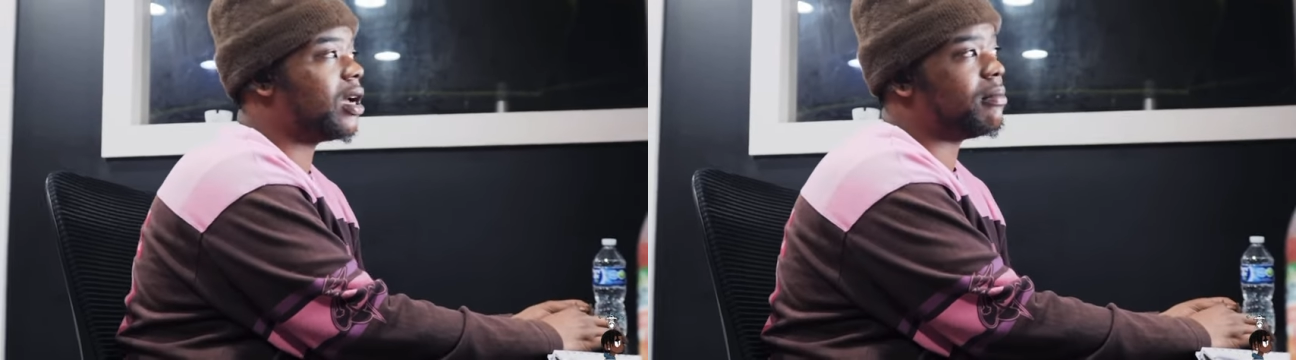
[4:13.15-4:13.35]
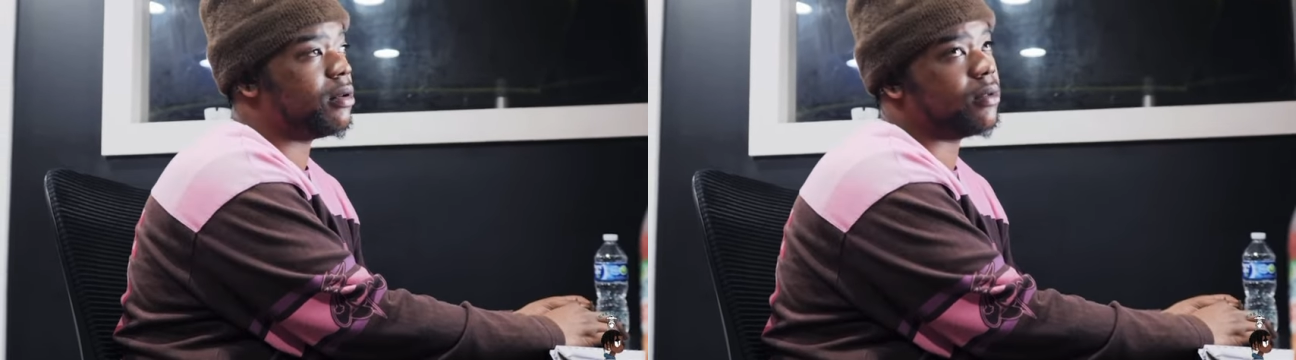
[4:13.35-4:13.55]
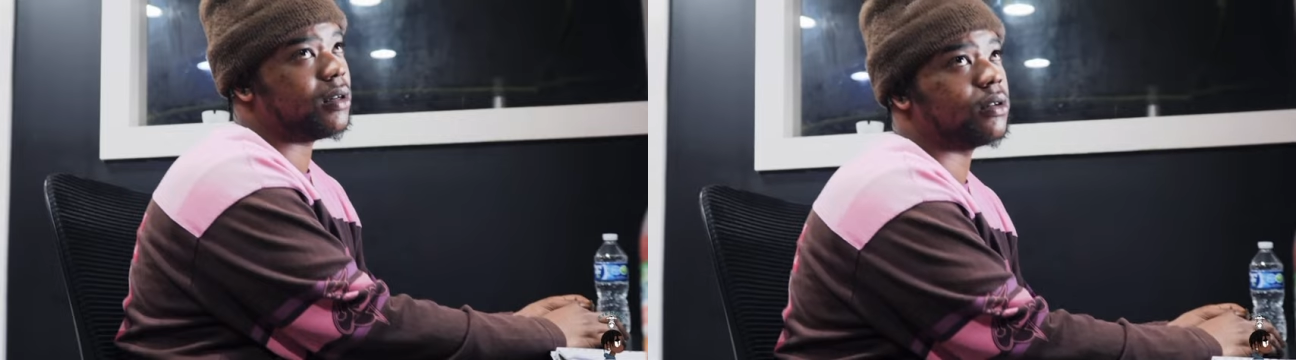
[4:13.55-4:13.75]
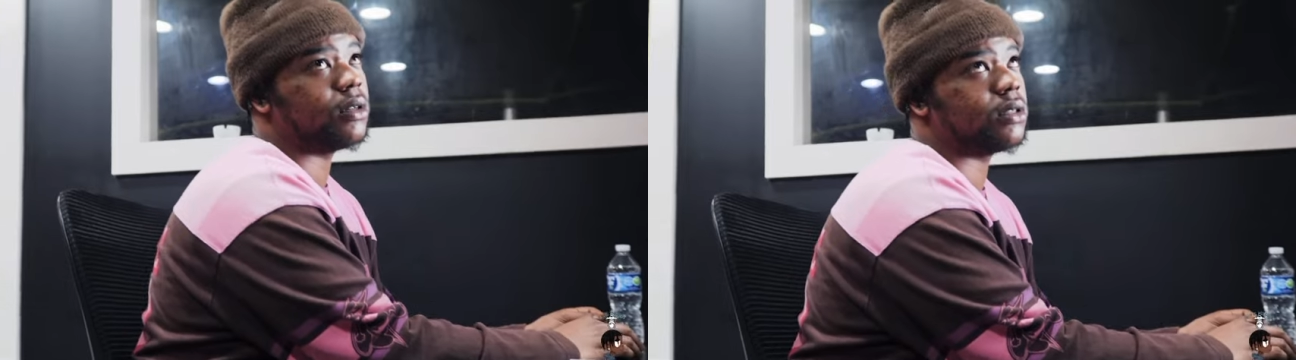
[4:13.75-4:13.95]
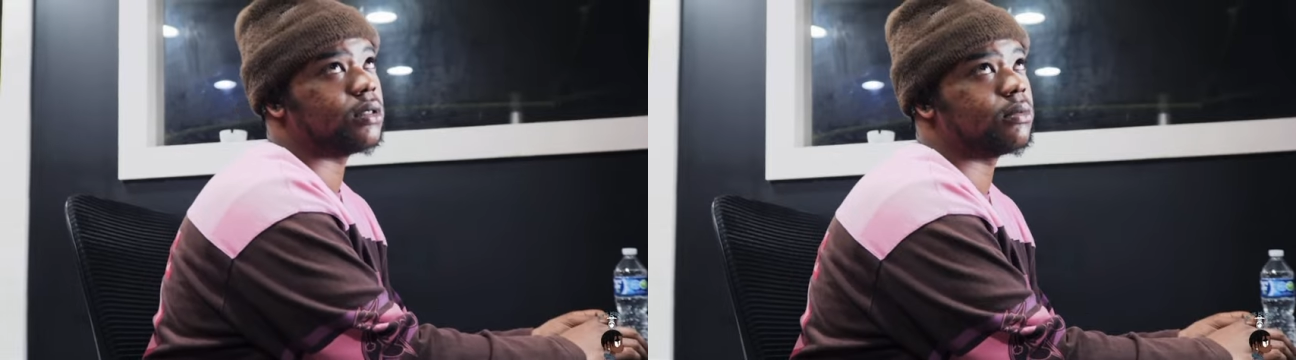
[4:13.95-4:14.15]
I be
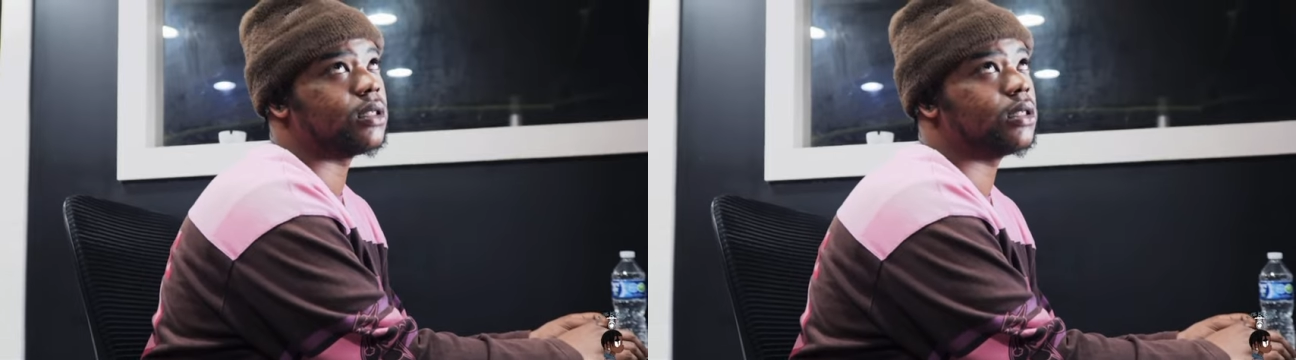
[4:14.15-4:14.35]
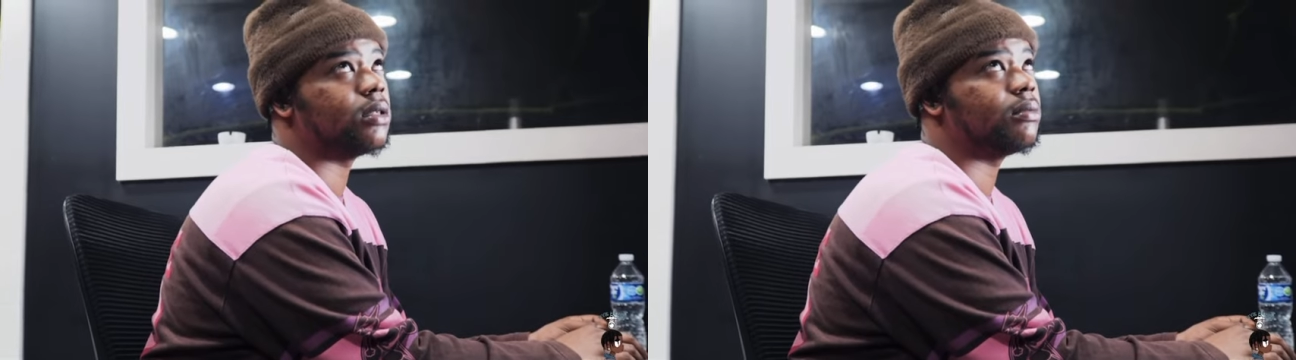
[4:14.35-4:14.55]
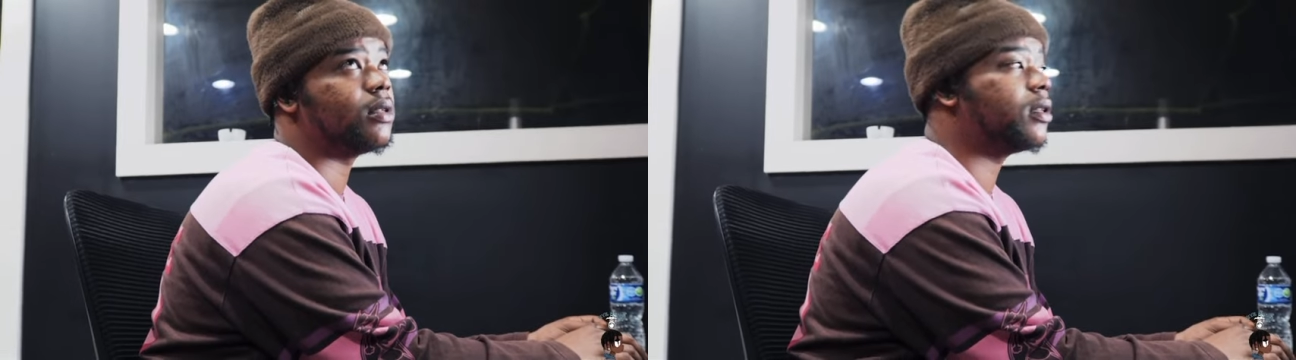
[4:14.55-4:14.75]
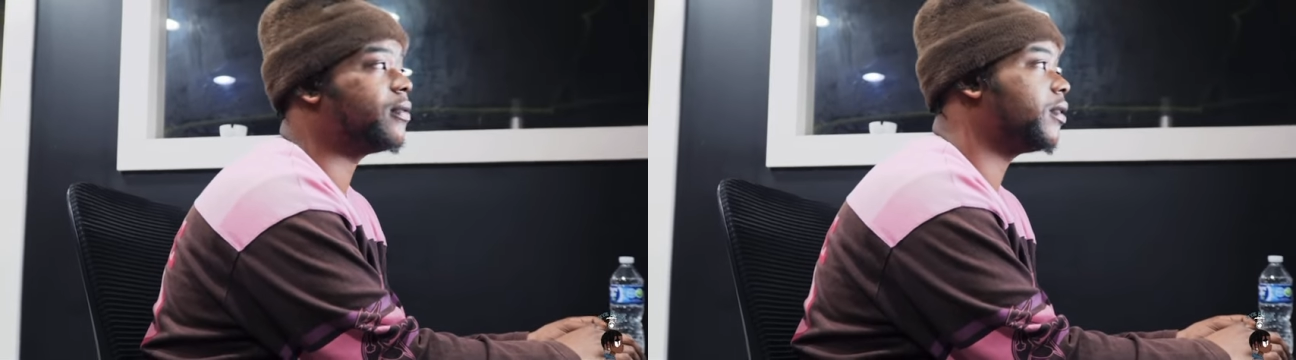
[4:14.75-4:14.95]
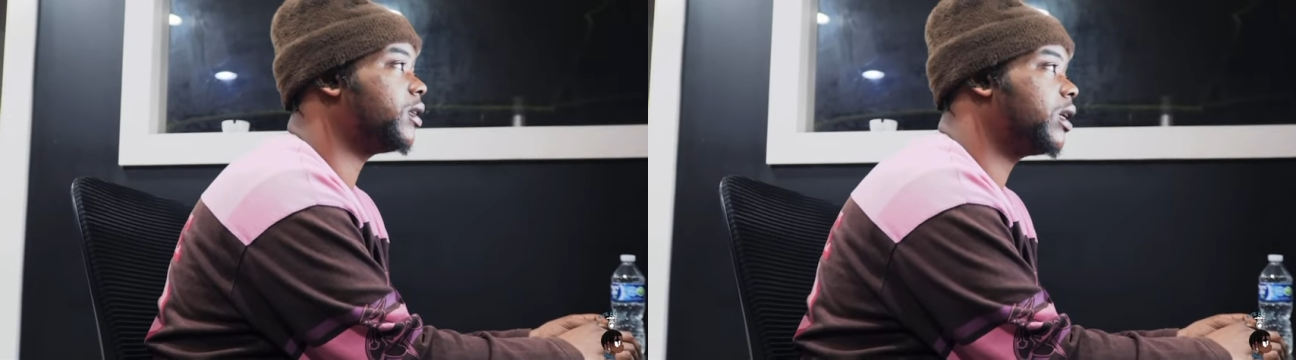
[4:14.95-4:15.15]
recording some shit and be
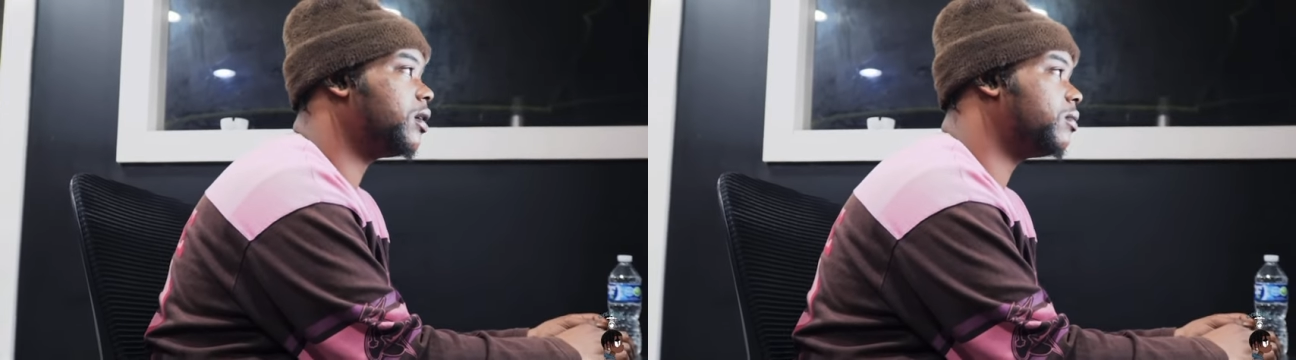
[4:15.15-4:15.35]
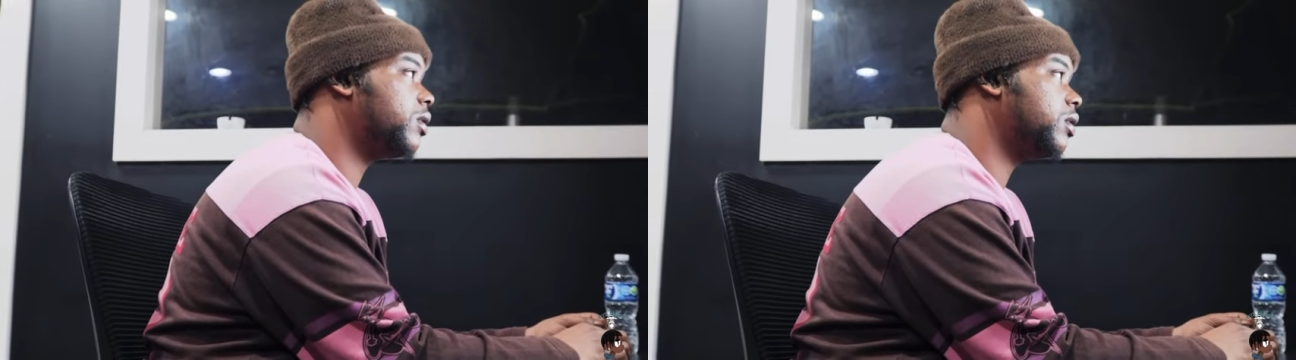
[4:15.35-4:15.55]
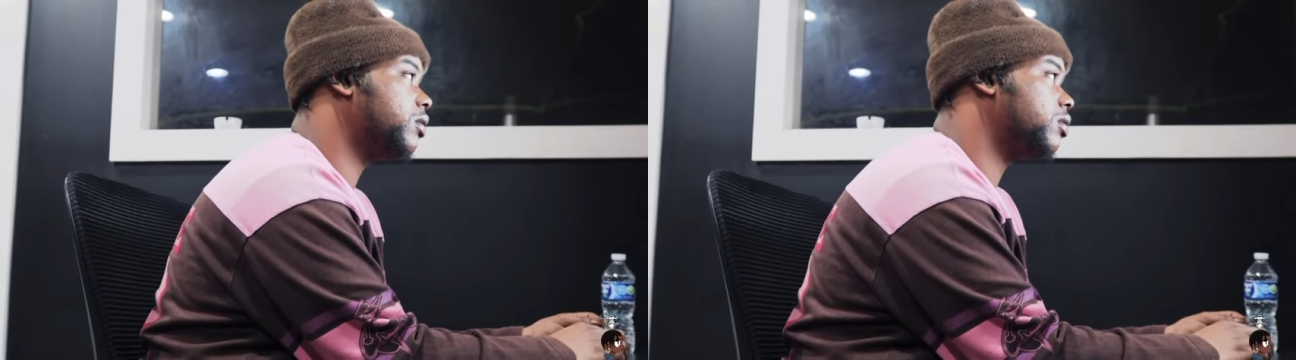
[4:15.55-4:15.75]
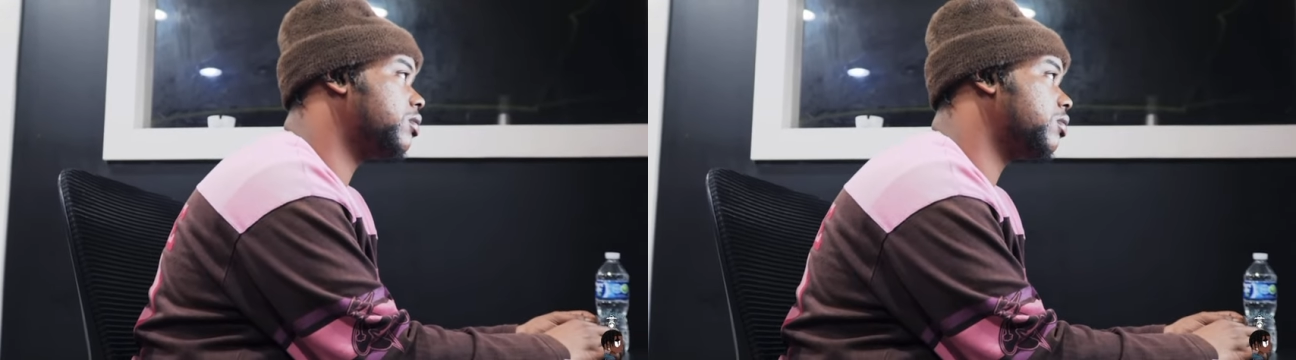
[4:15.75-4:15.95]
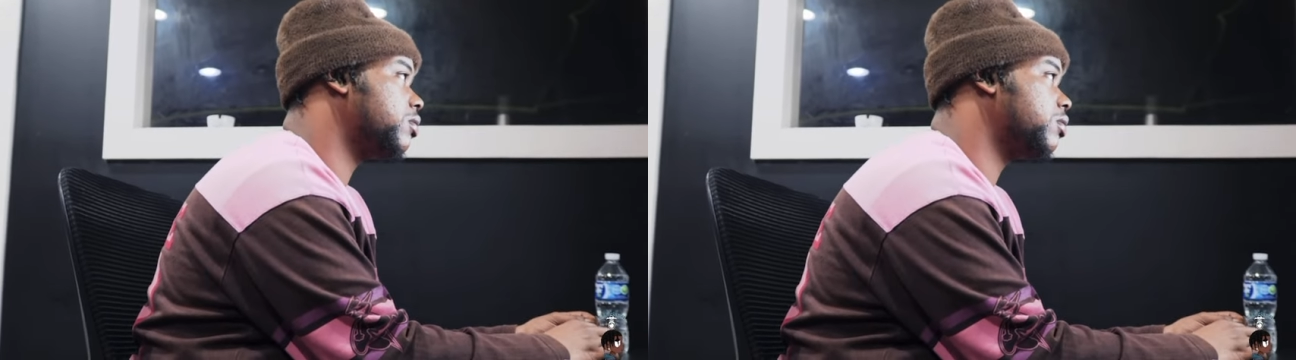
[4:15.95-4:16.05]
done forgot about it.